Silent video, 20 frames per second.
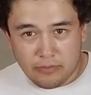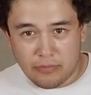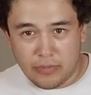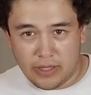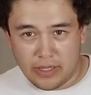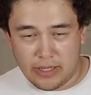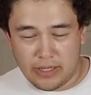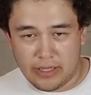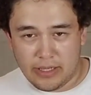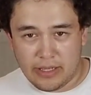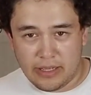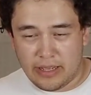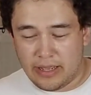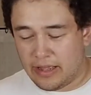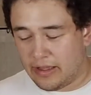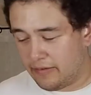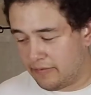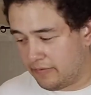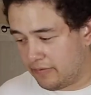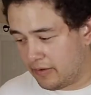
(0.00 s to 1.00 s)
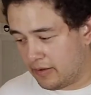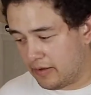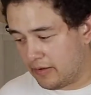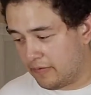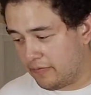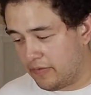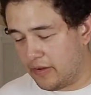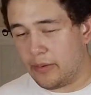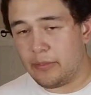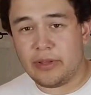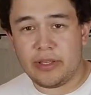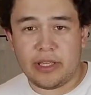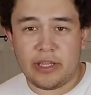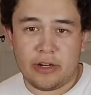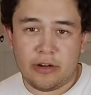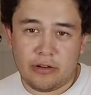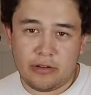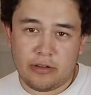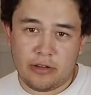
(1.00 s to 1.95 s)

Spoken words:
I have family here.